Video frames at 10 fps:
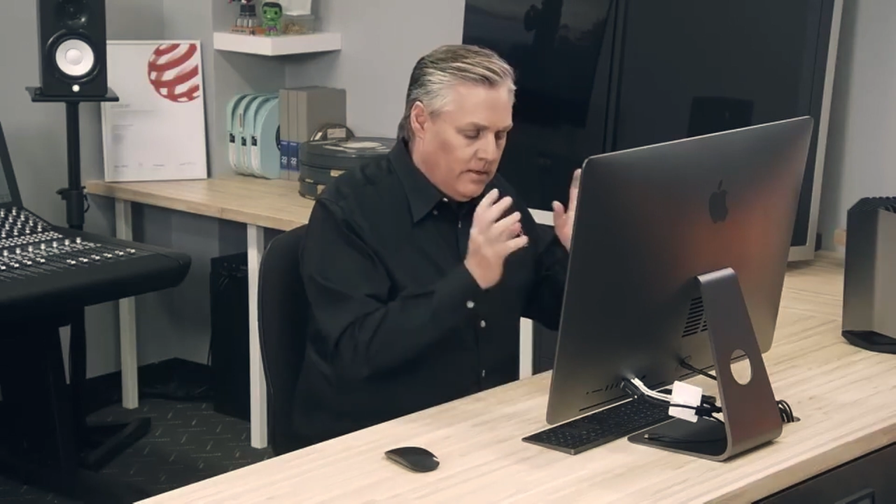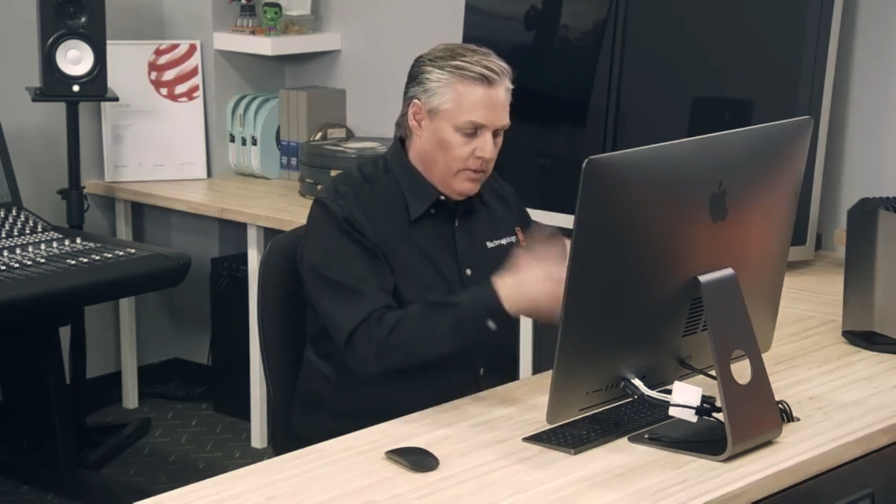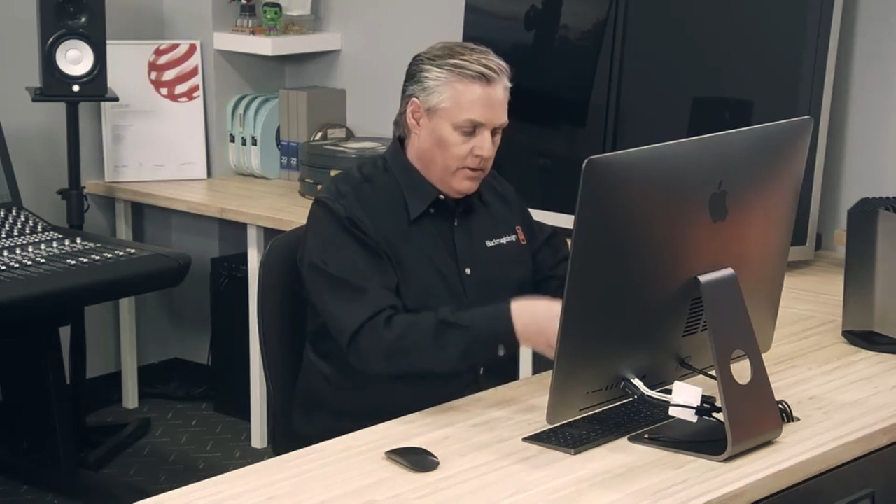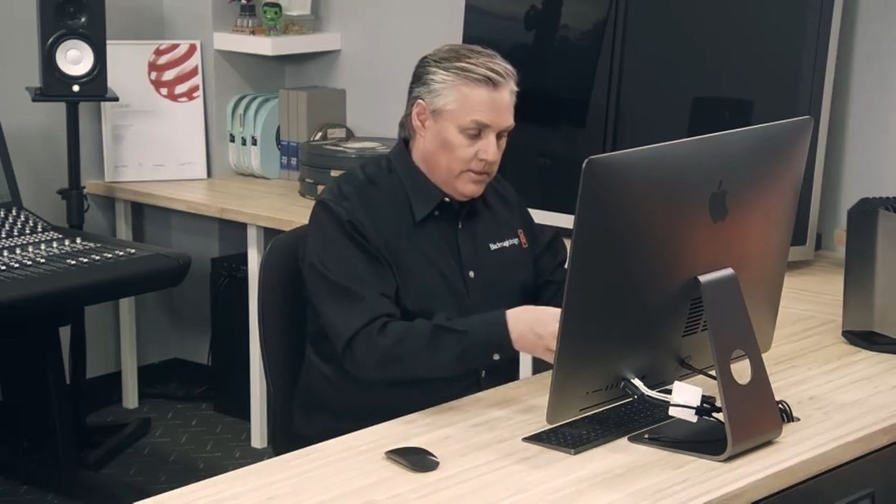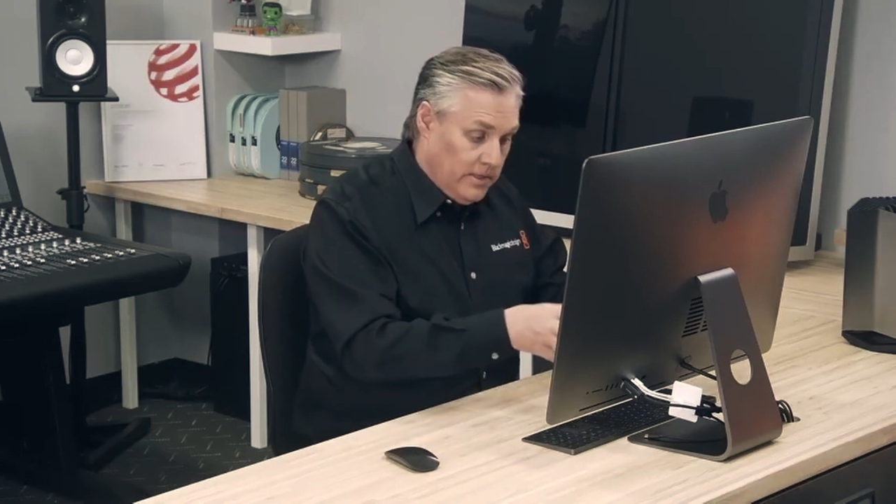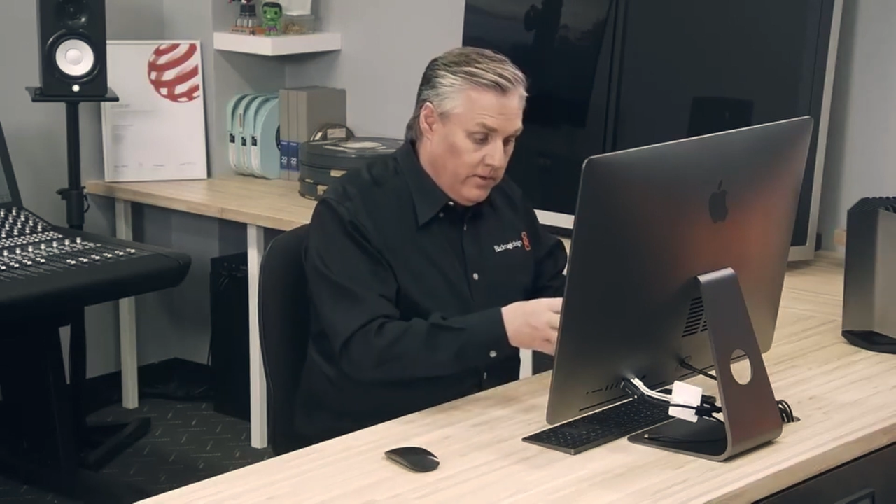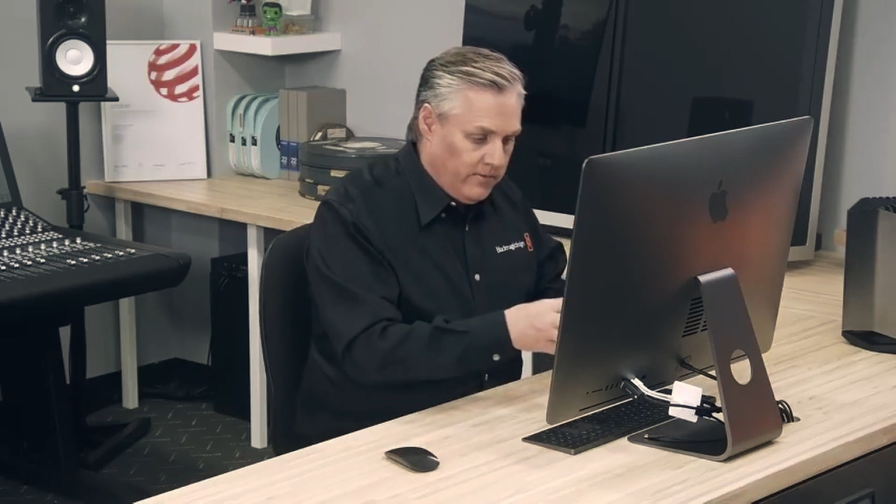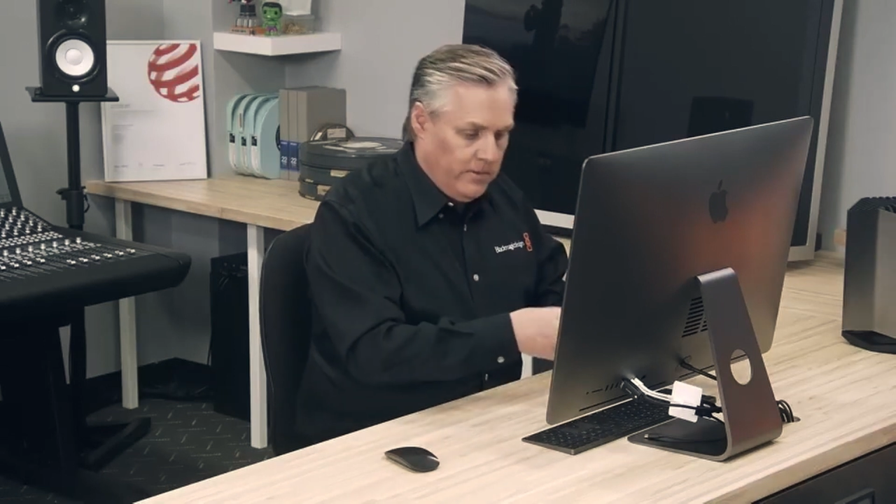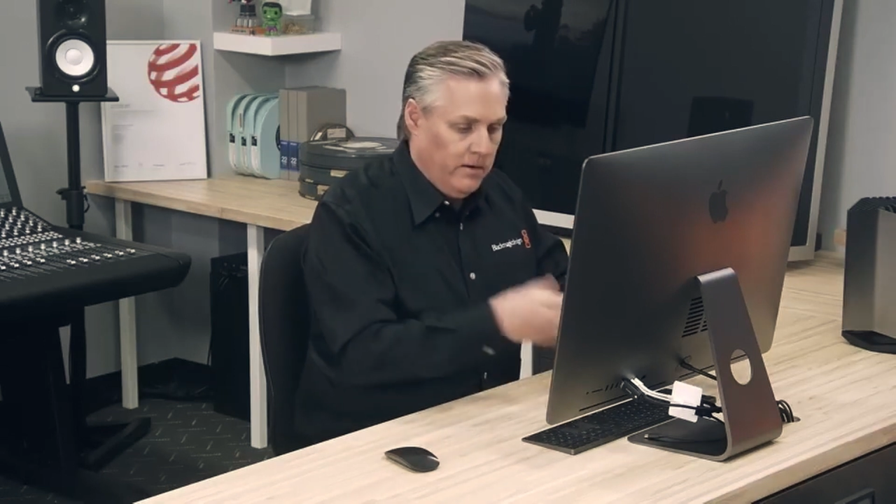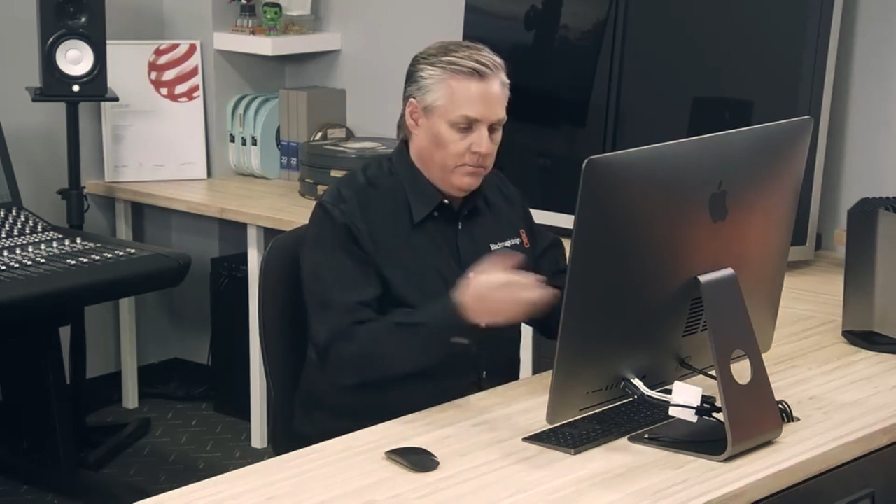you want to steal
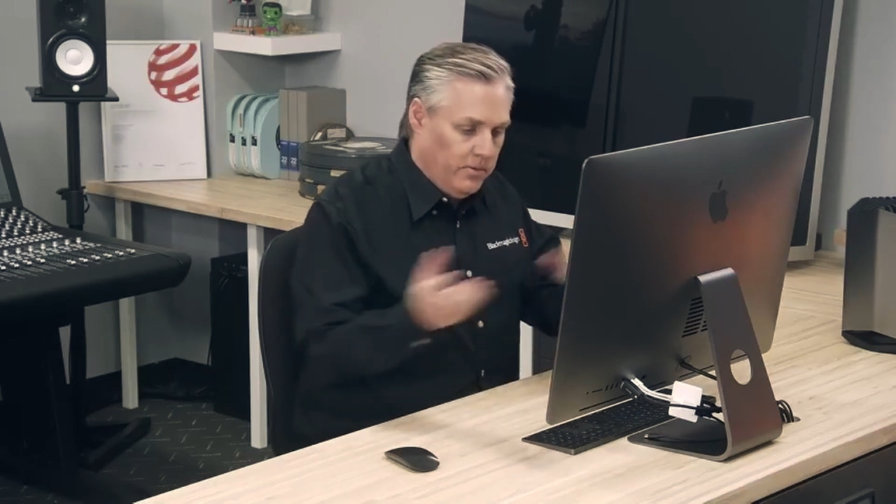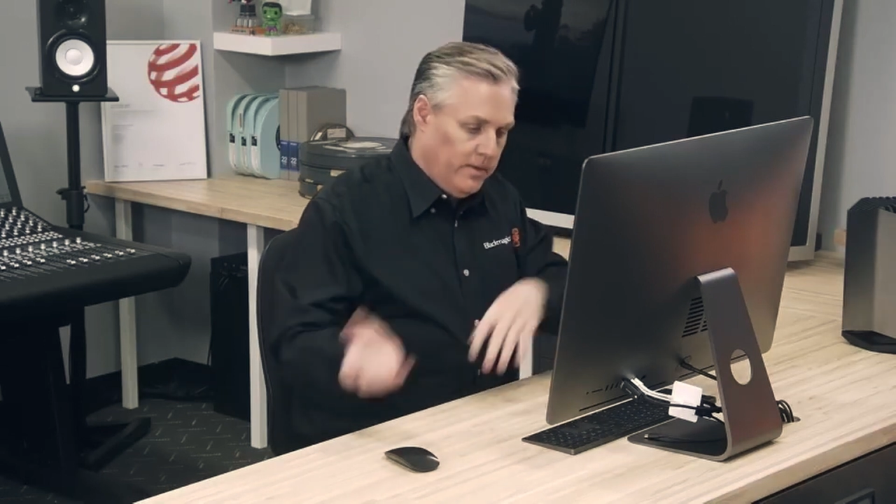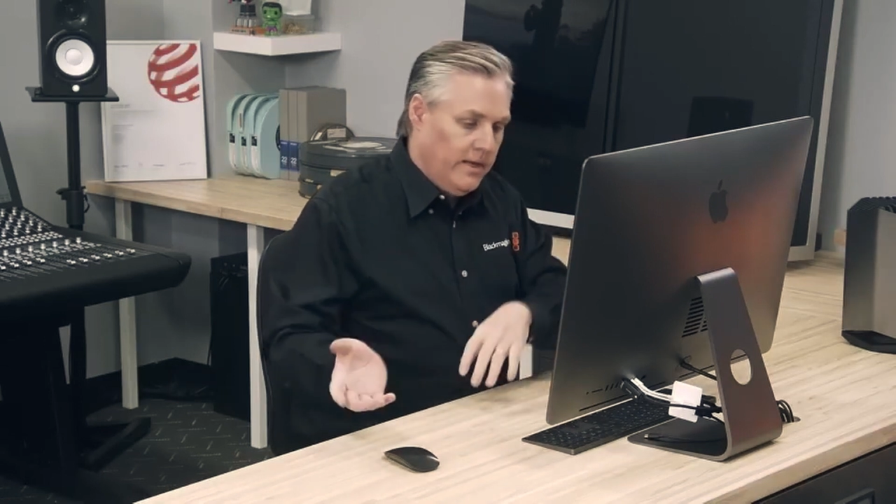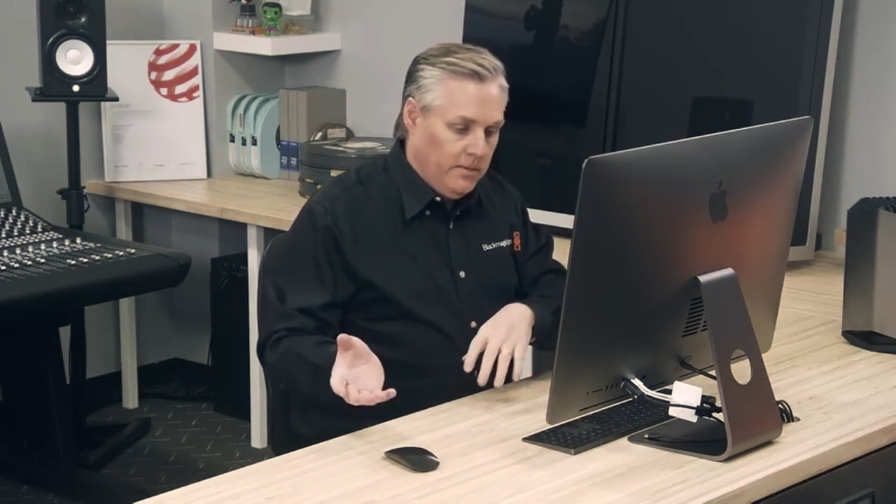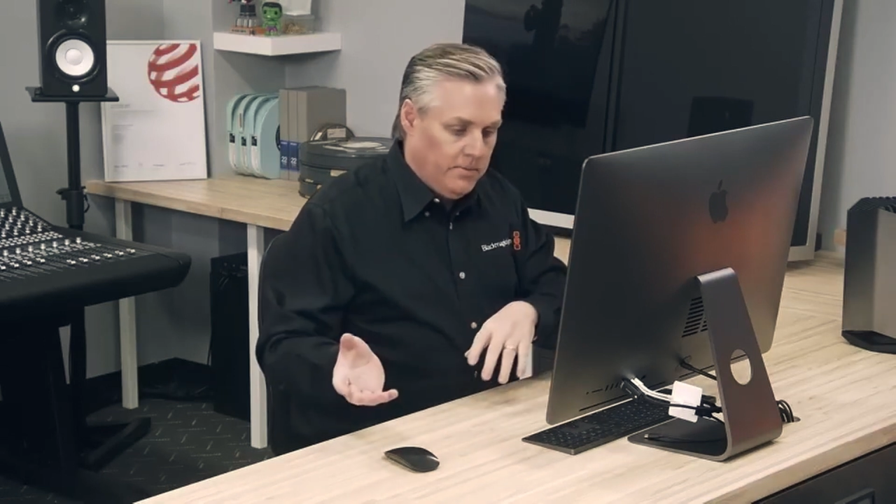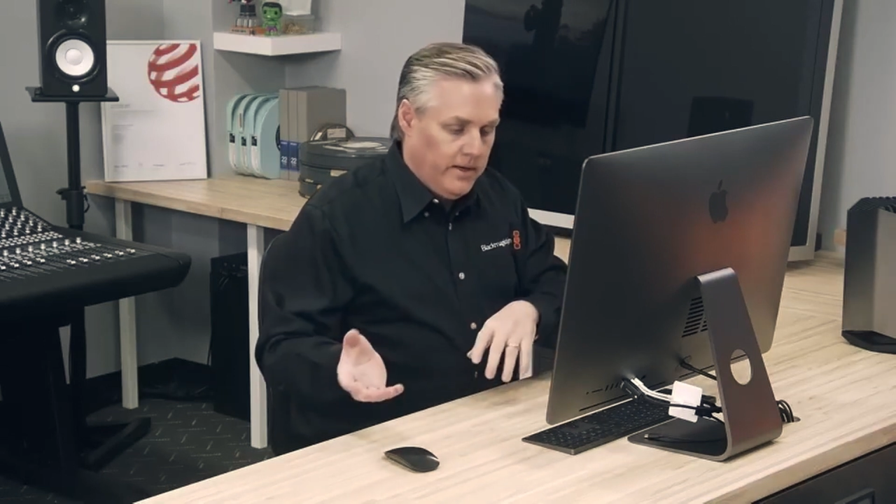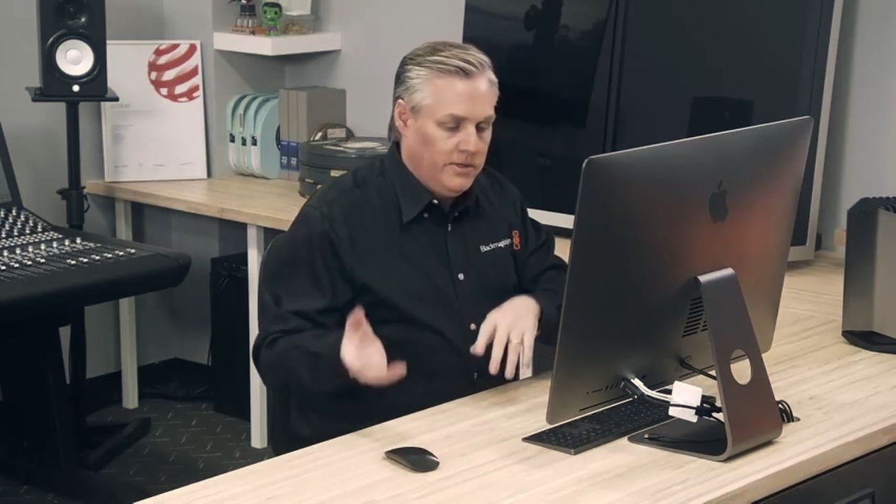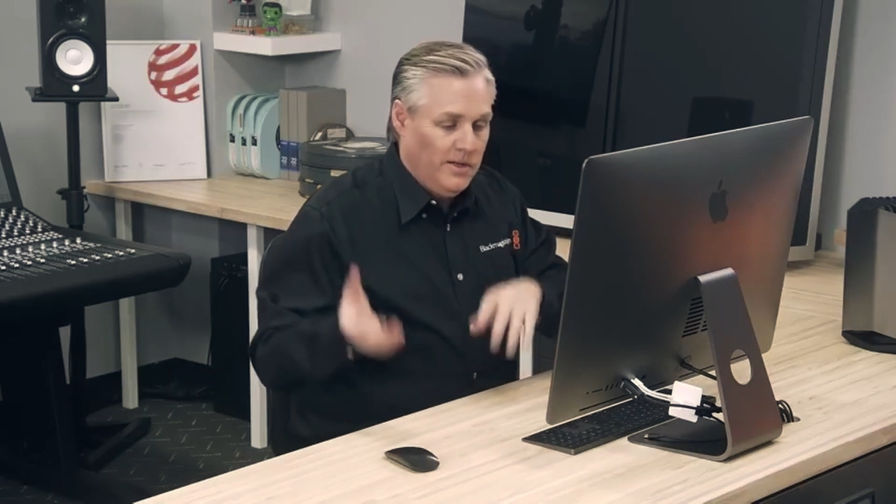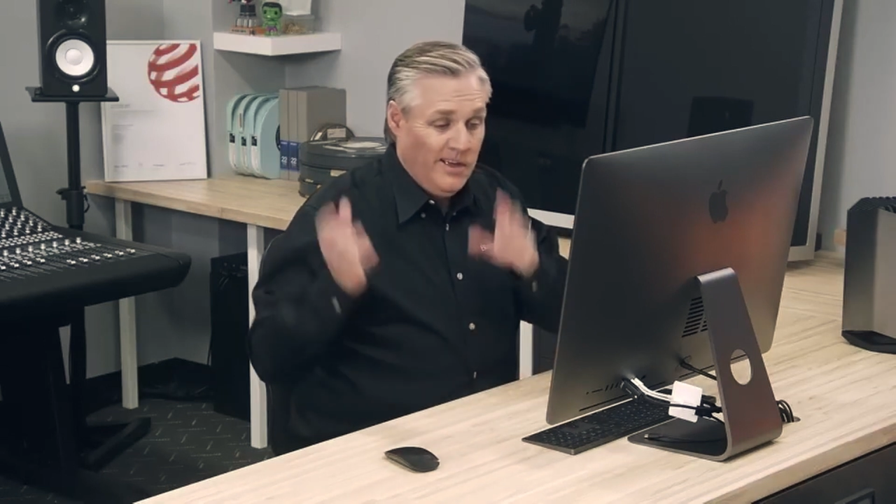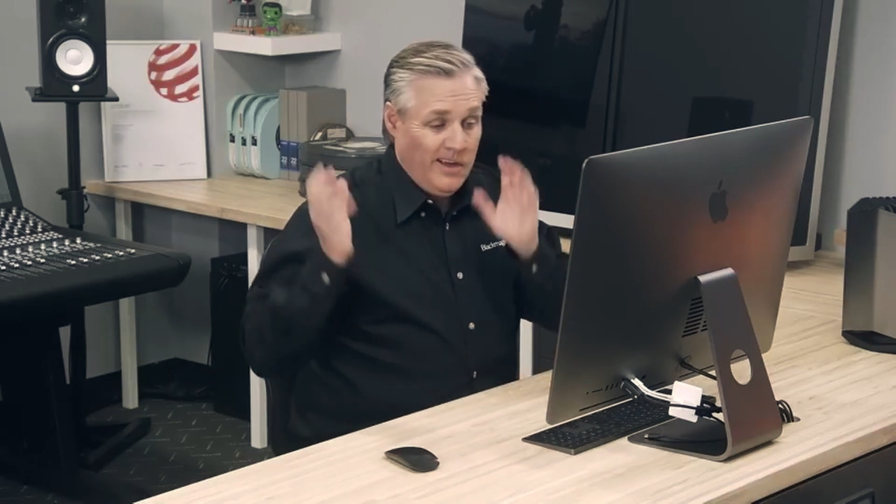from here and put in the edit page,